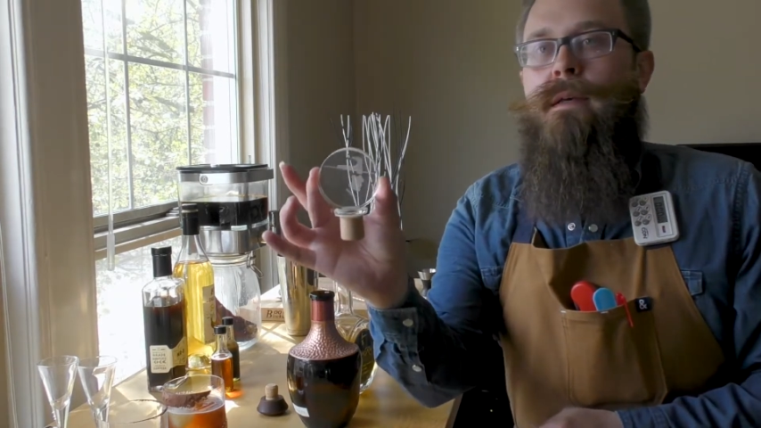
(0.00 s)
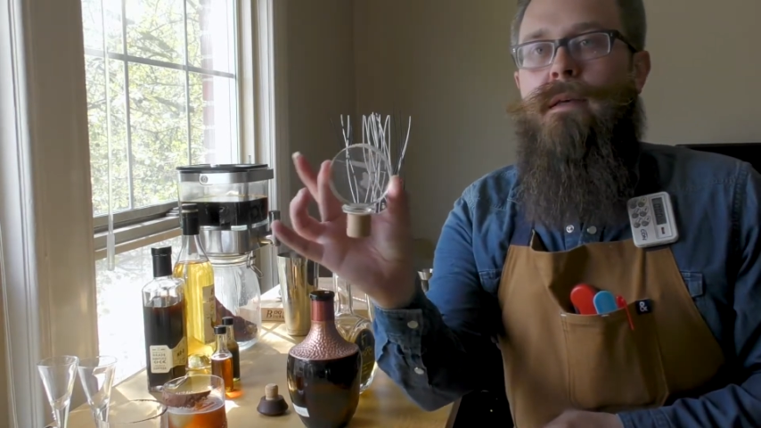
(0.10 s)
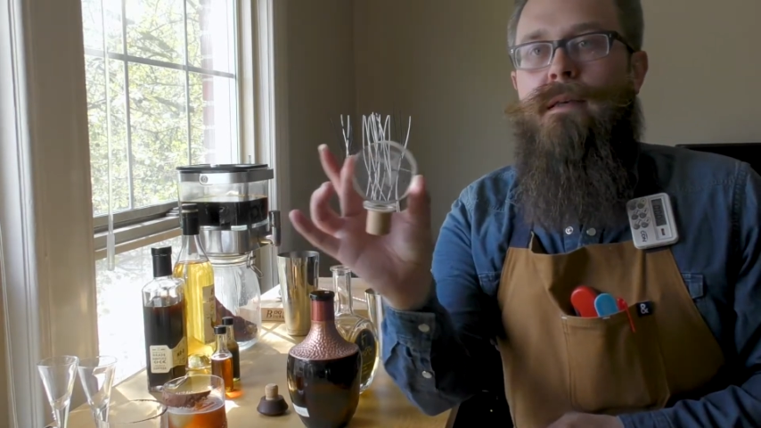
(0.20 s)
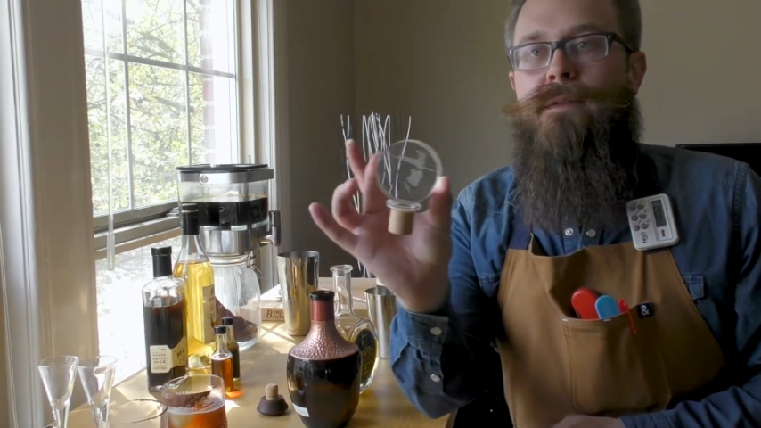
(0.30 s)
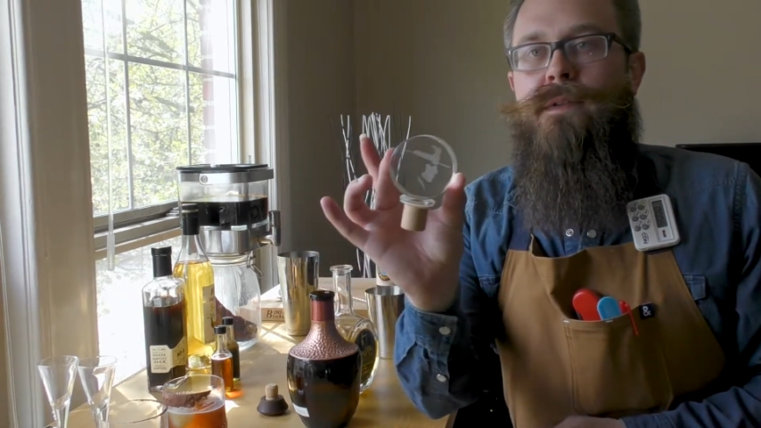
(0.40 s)

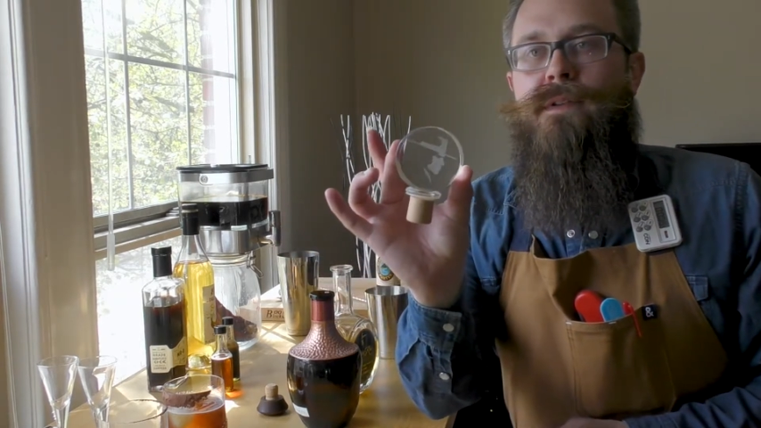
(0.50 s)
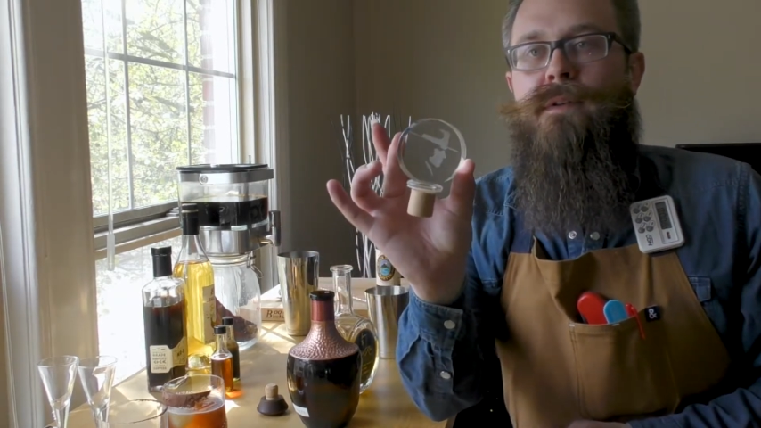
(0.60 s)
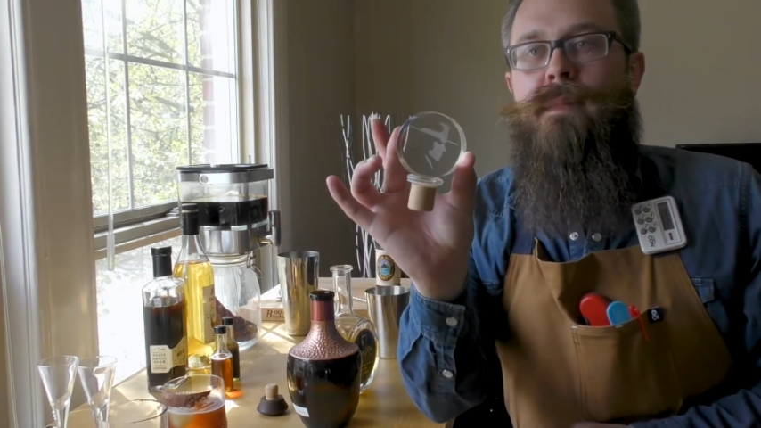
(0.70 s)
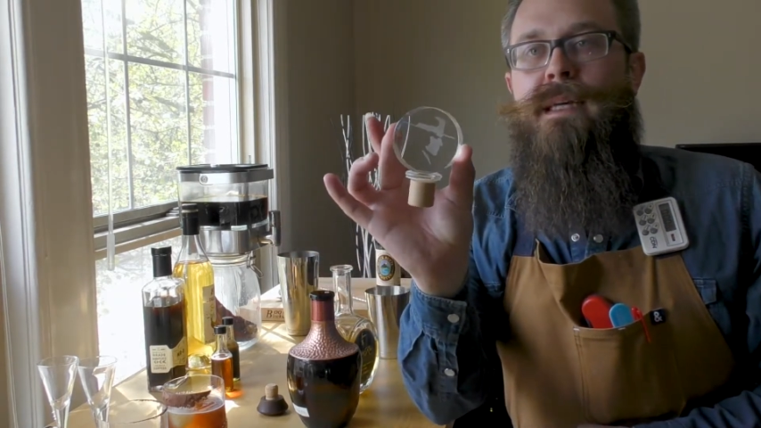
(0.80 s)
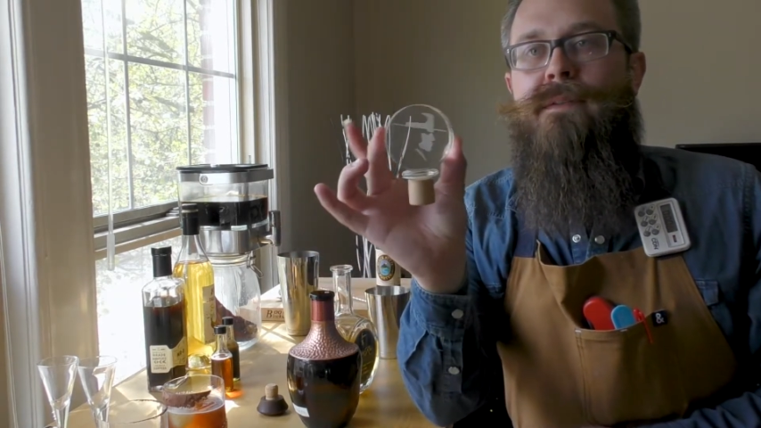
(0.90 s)
is this
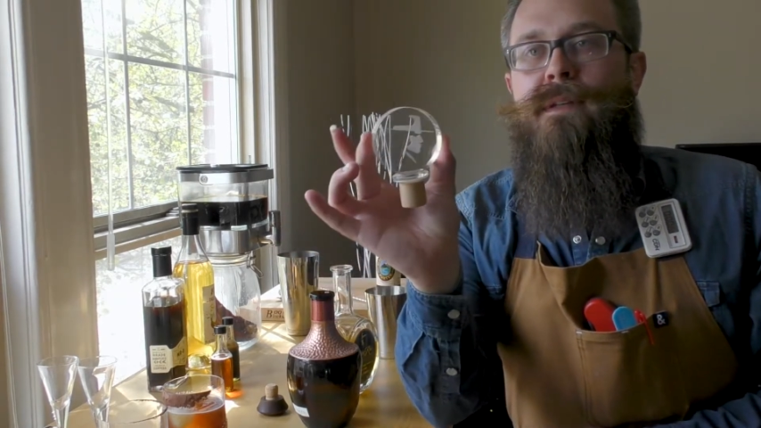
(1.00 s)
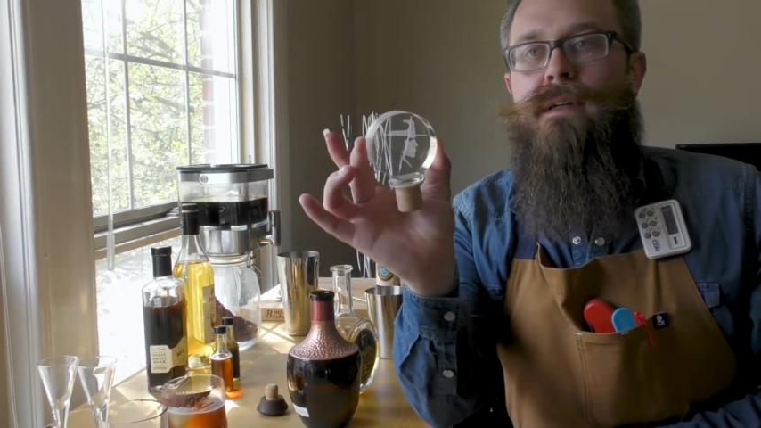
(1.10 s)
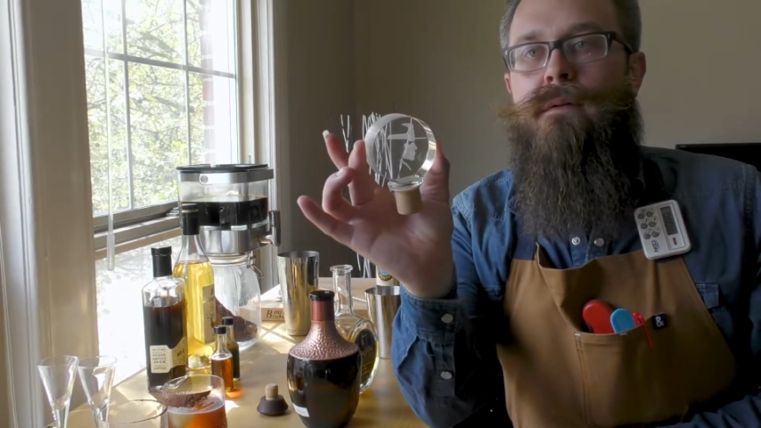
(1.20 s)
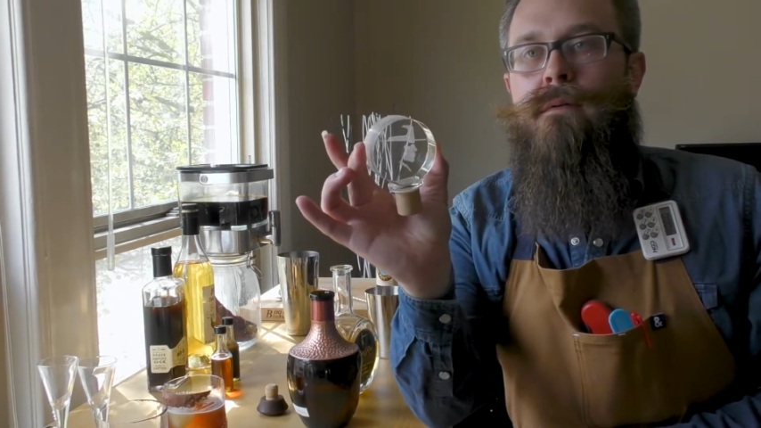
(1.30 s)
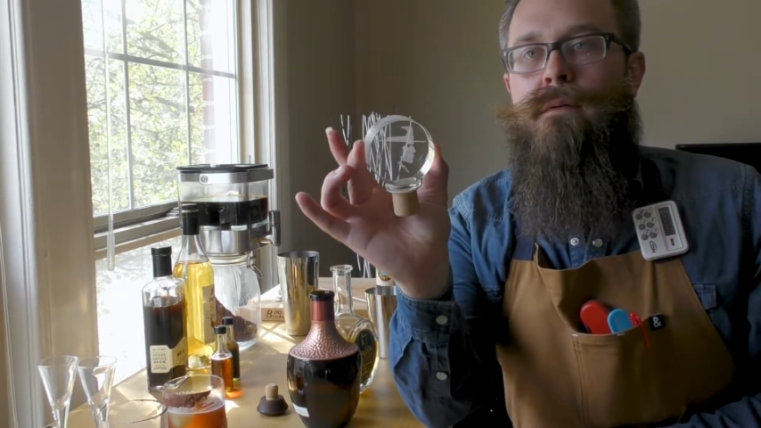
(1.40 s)

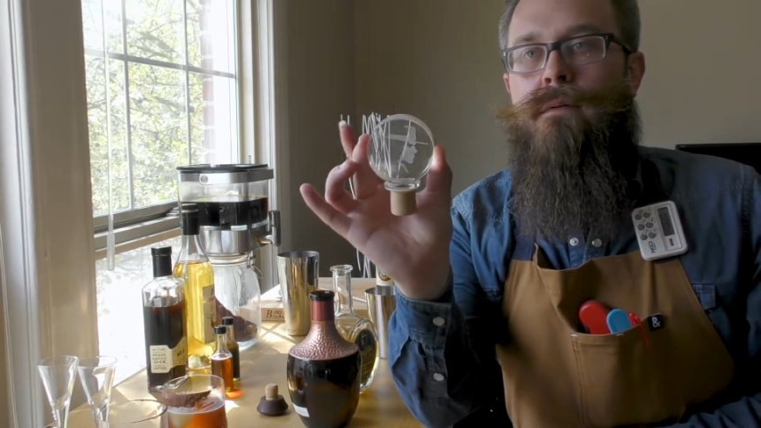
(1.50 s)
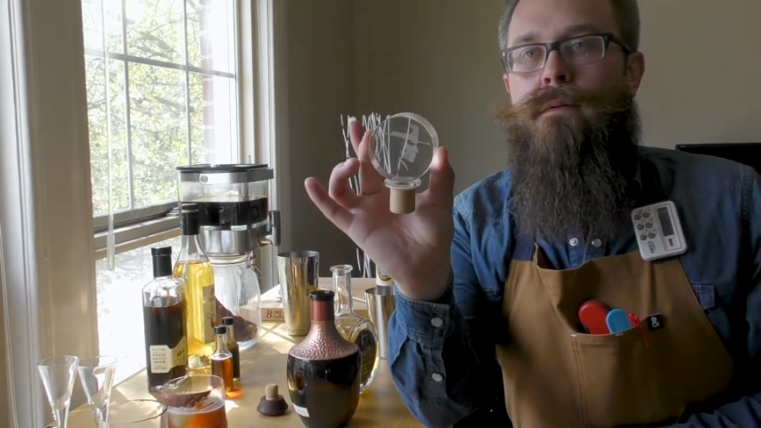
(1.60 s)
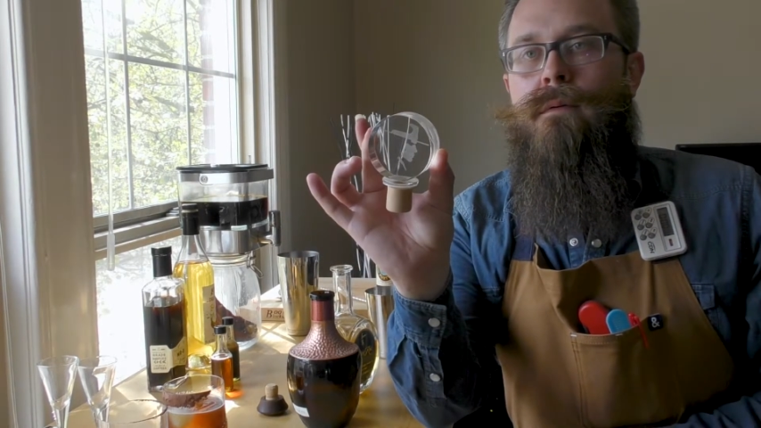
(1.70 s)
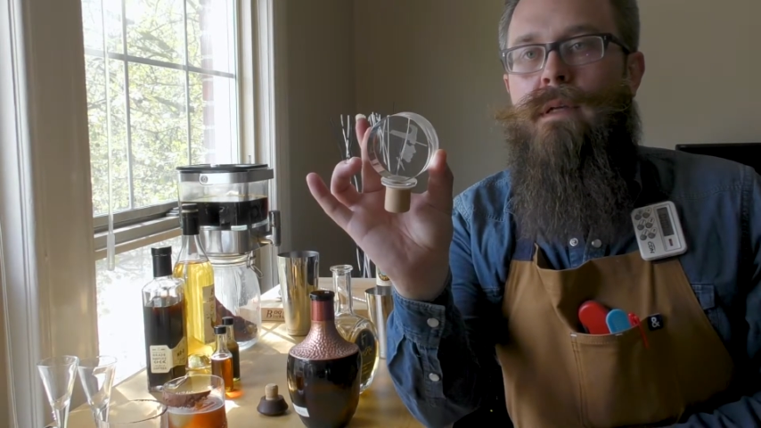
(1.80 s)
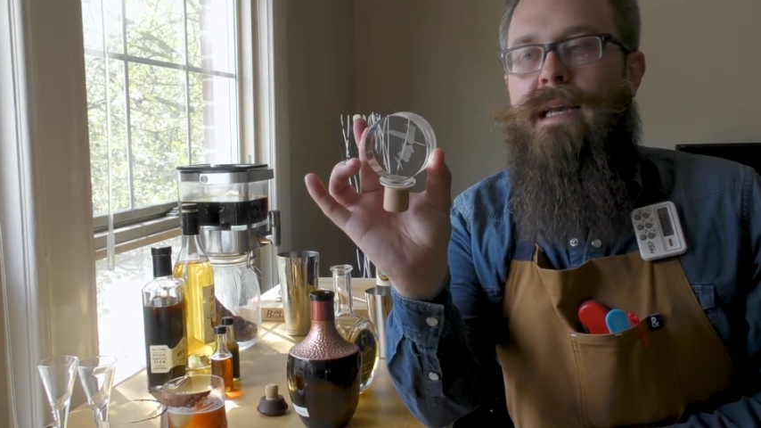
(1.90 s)
amazing
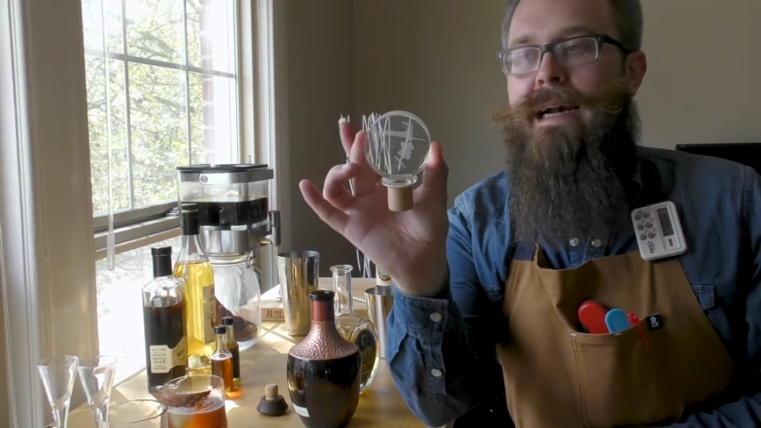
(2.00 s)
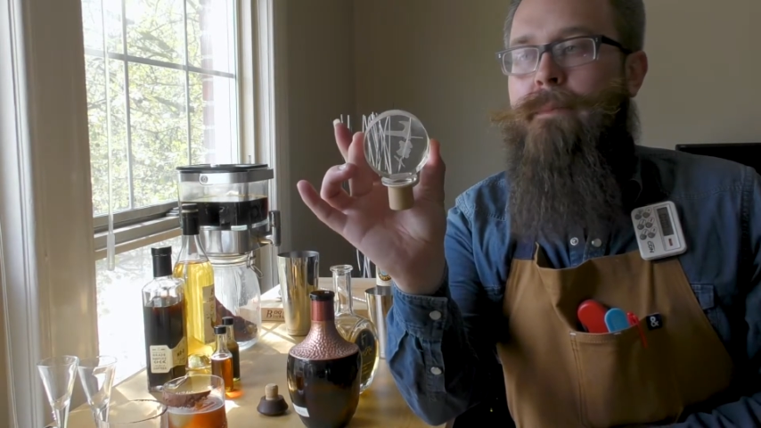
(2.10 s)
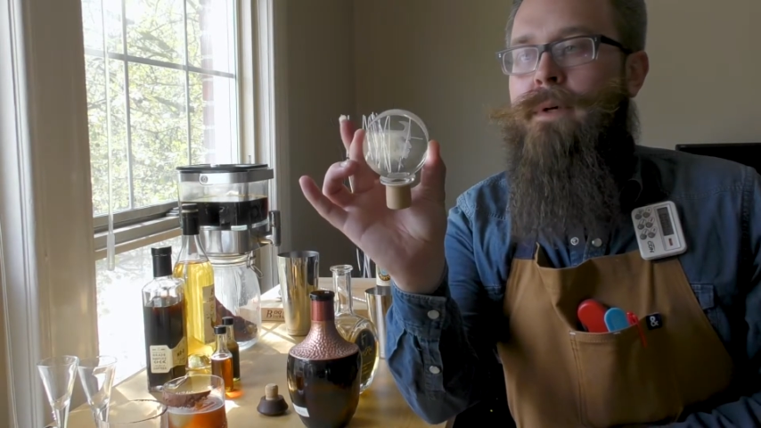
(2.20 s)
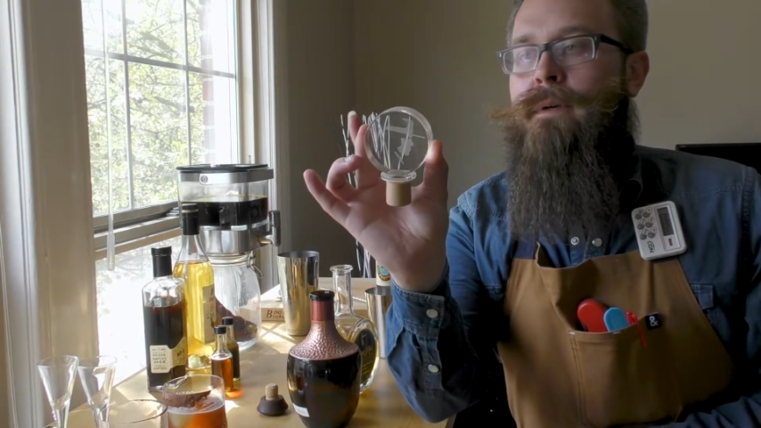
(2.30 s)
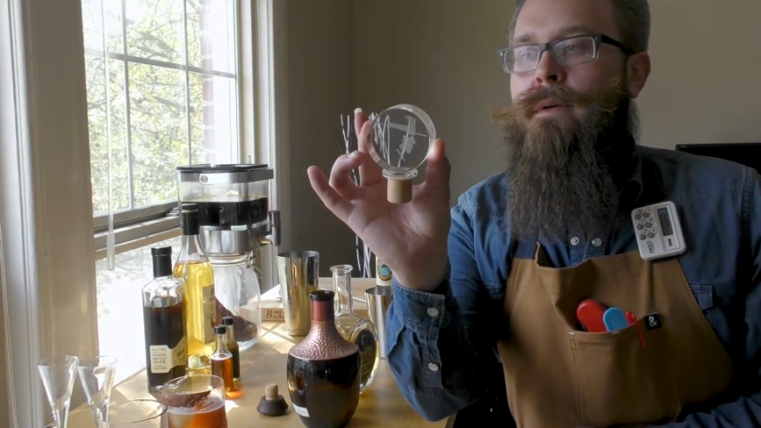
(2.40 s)
cap.